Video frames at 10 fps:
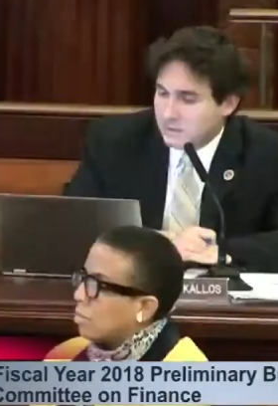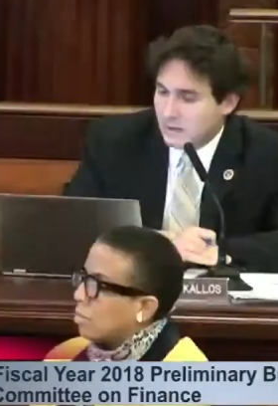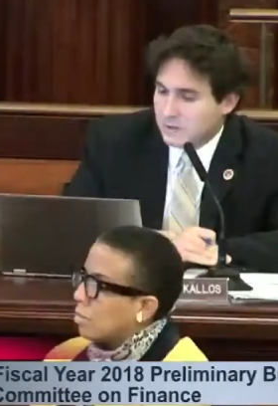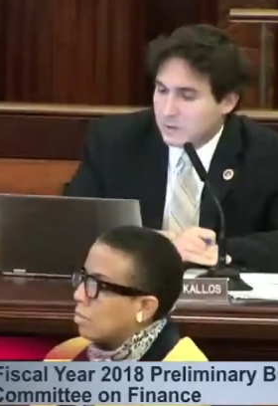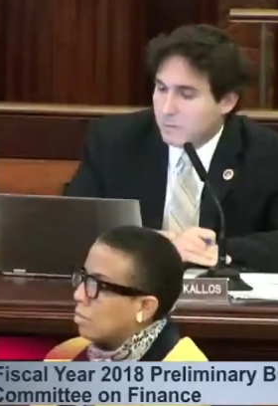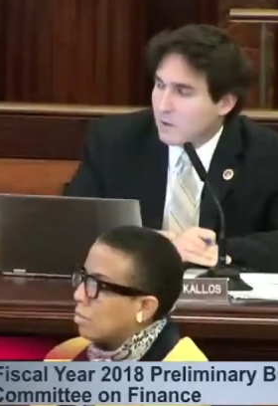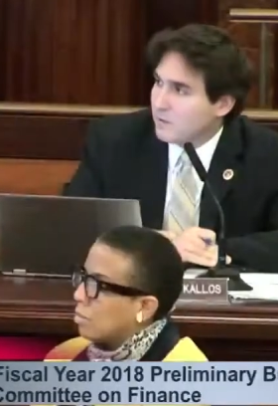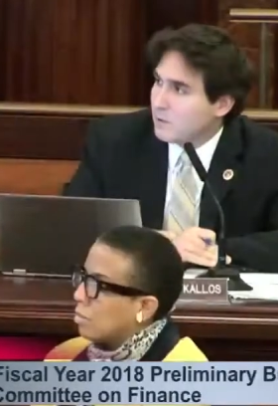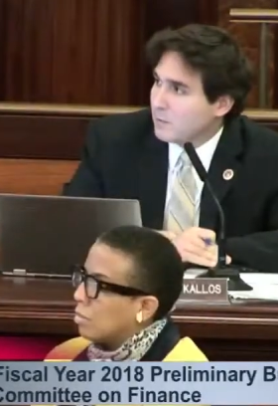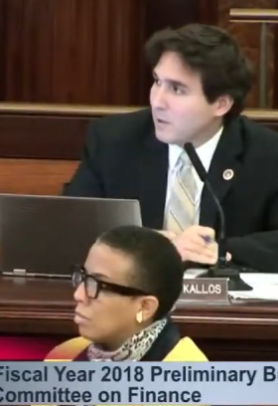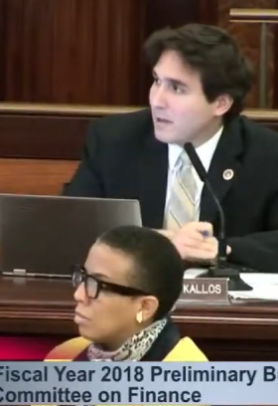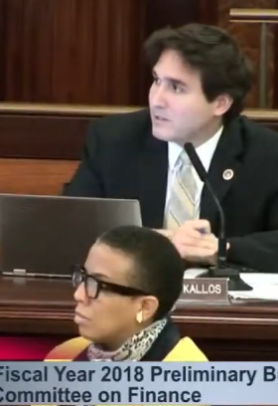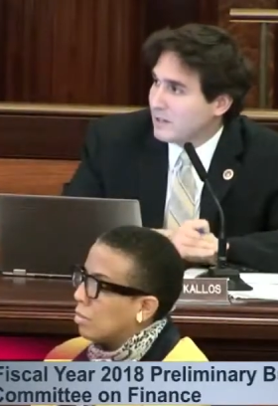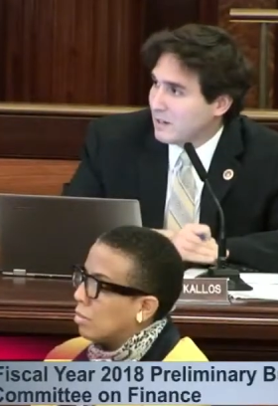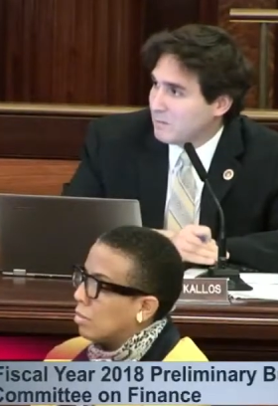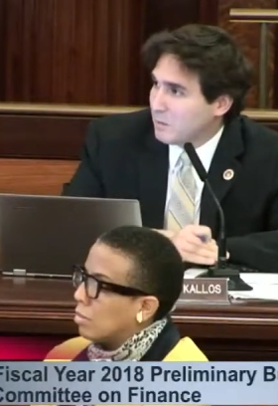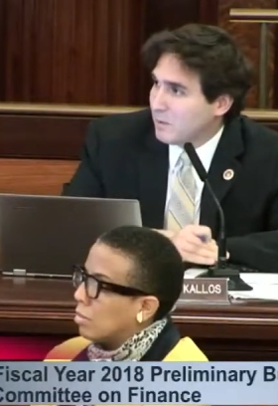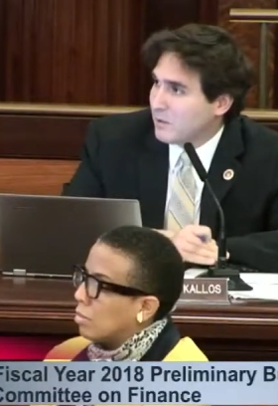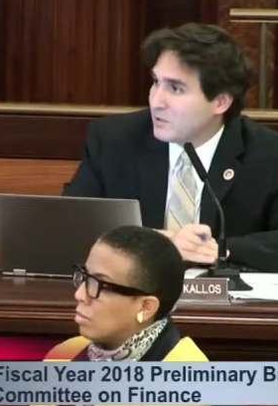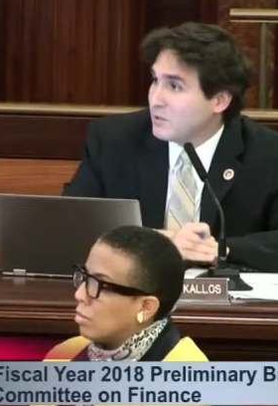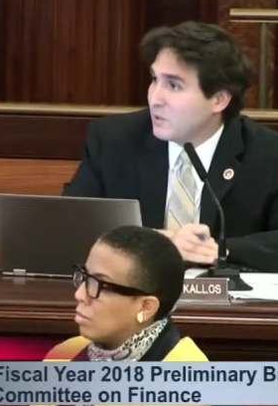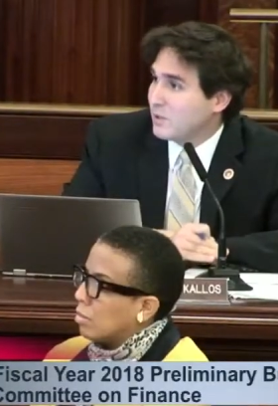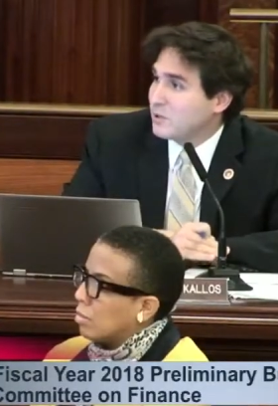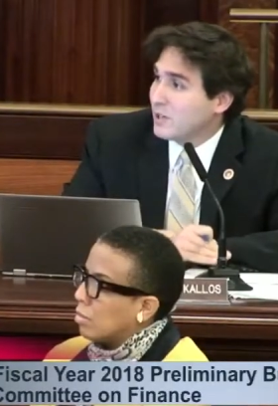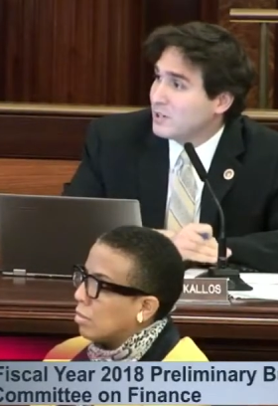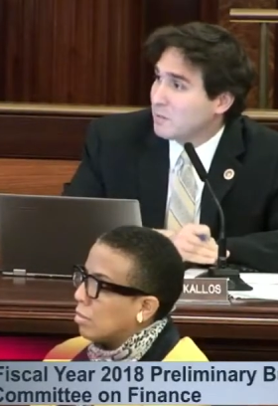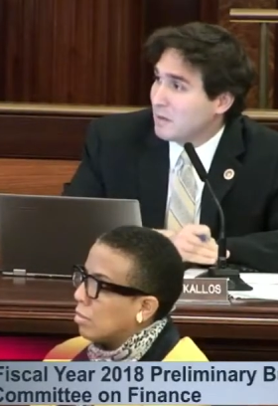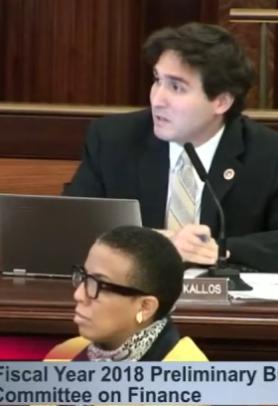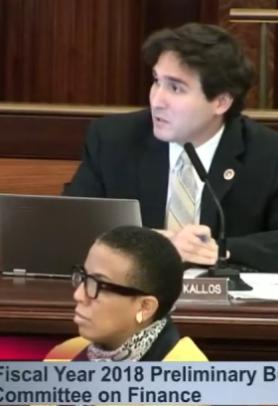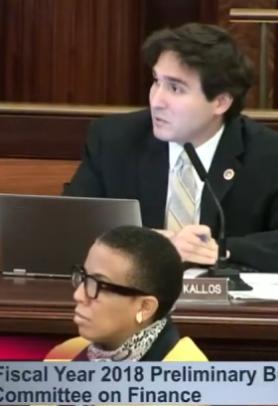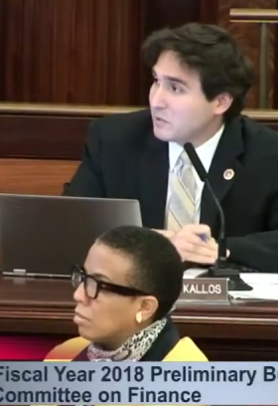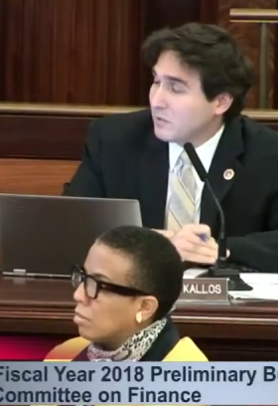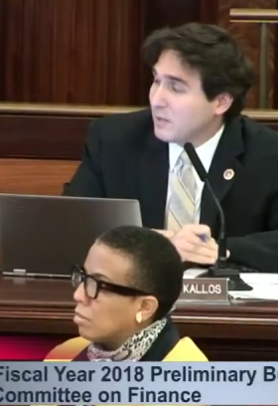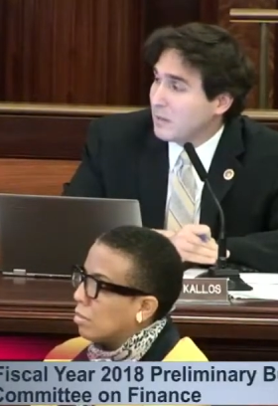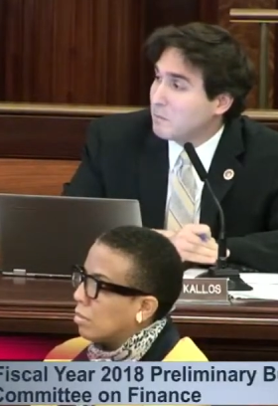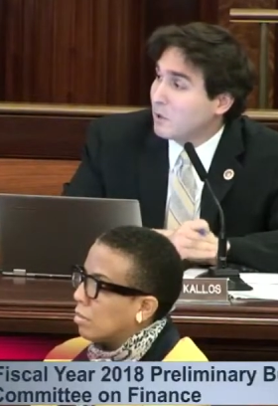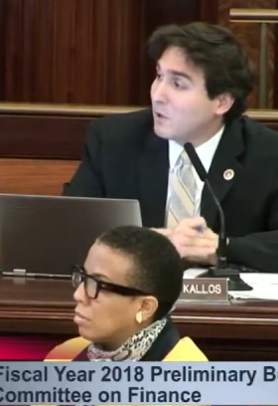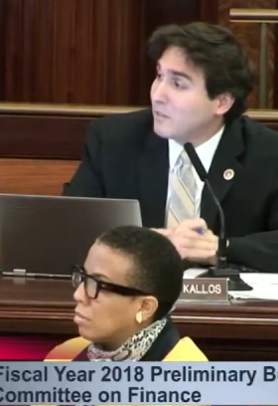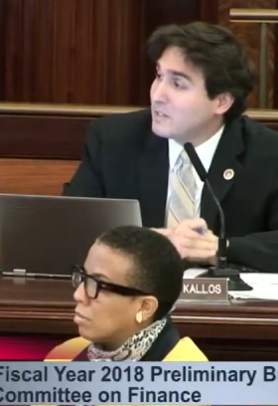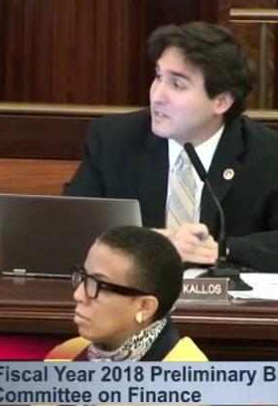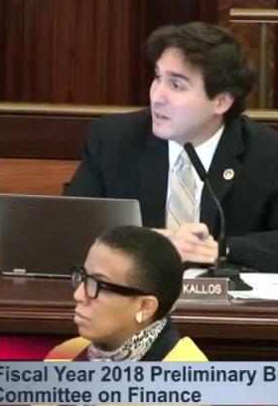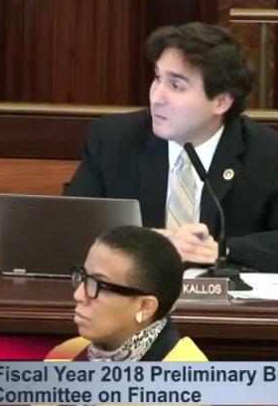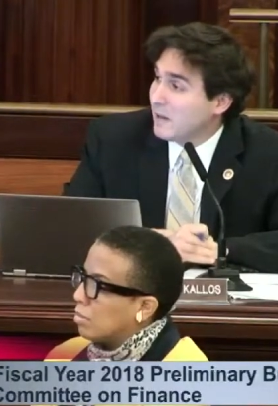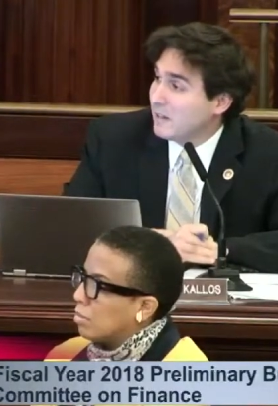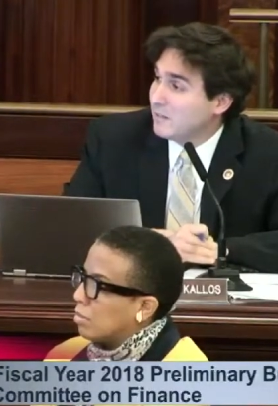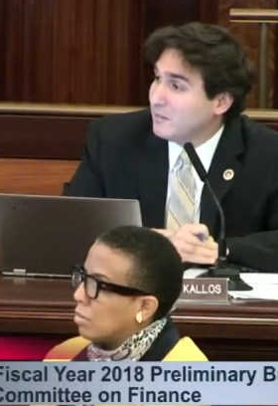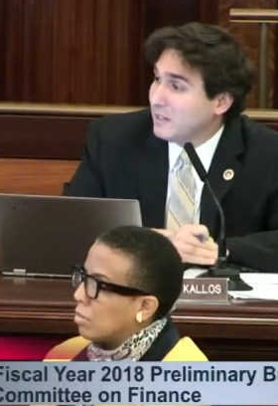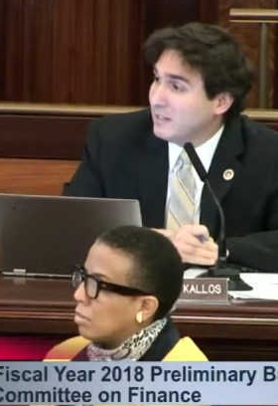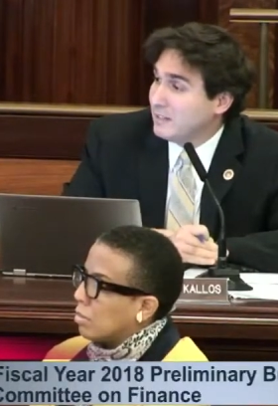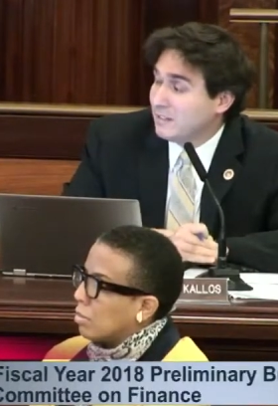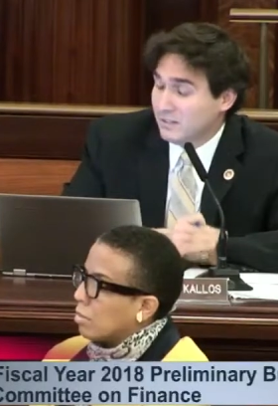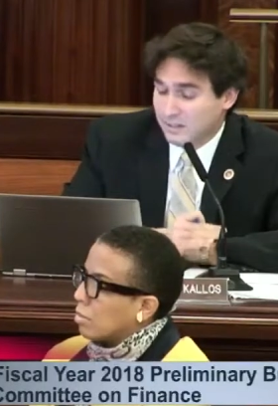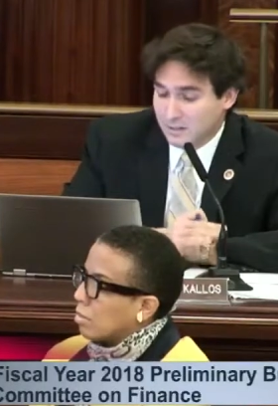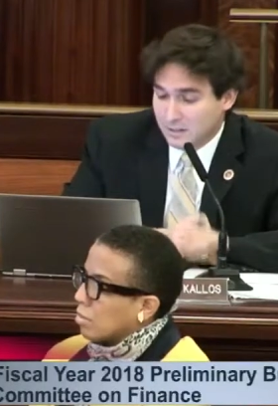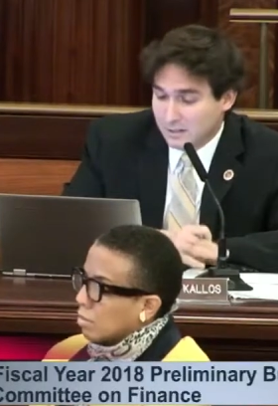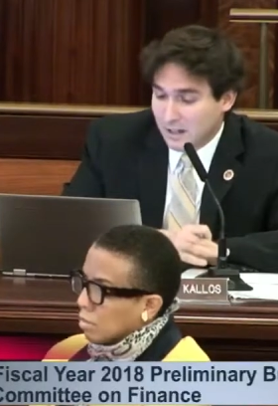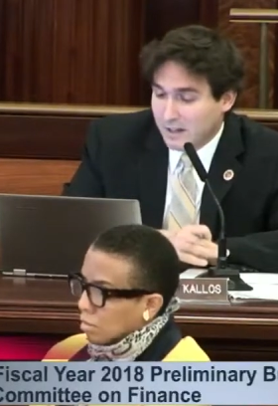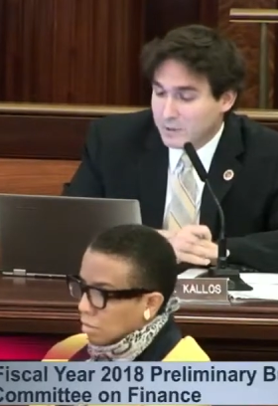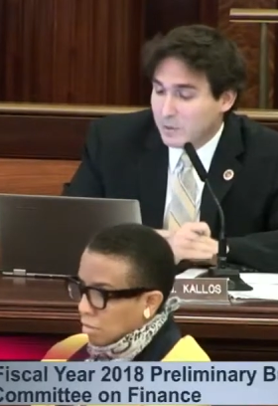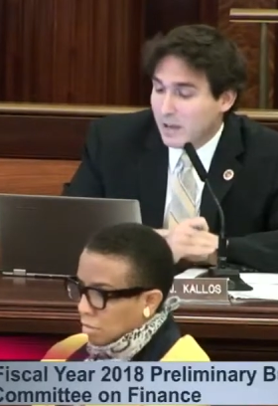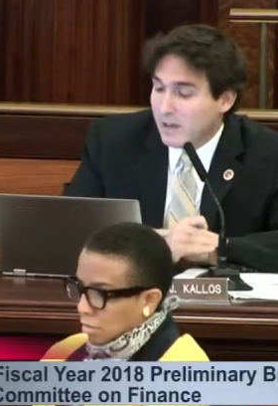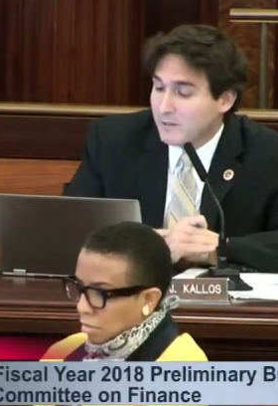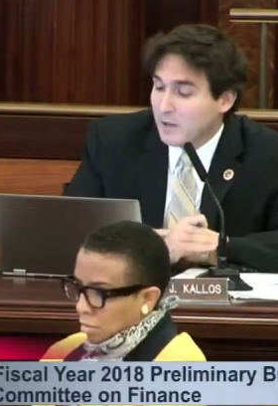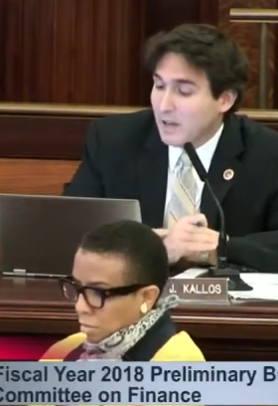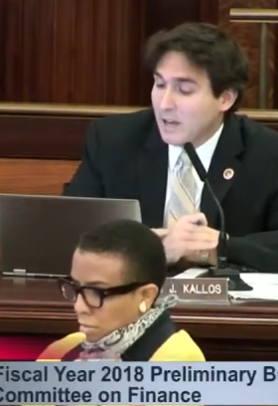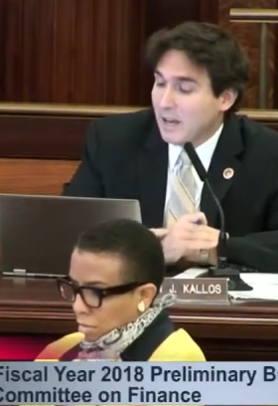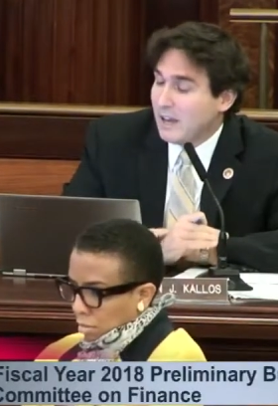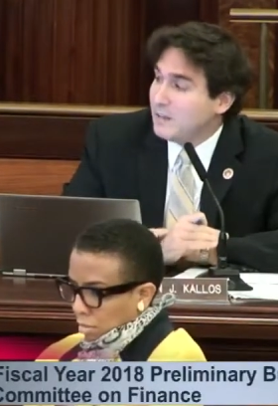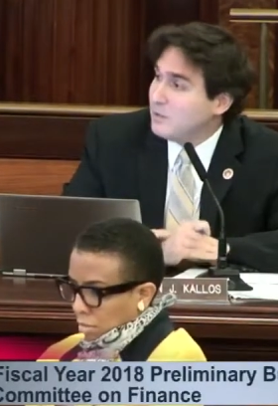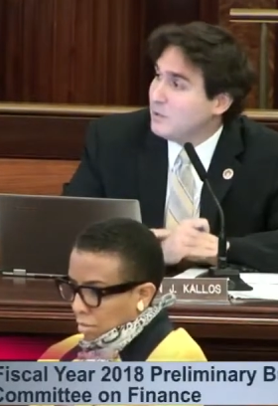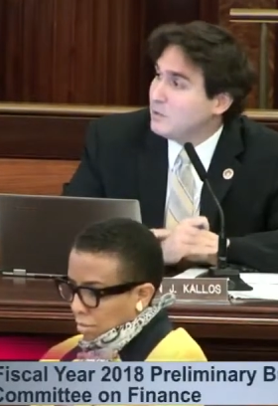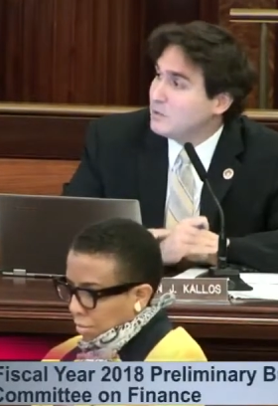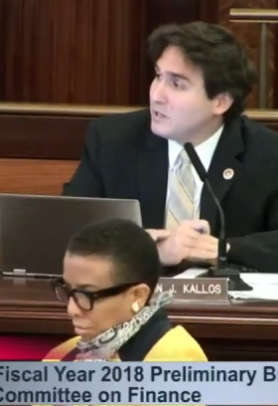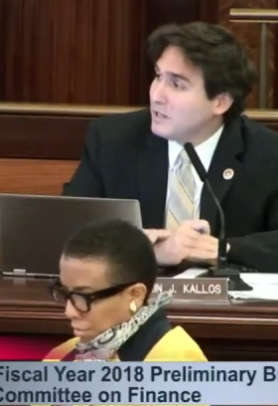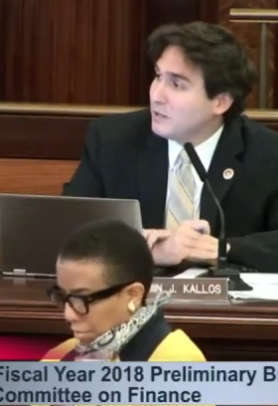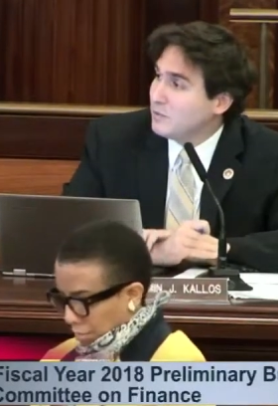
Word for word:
Speaker 1: I support affordable housing, and I've proposed a zoning change in my district for that. But along the same need lines, we have a huge need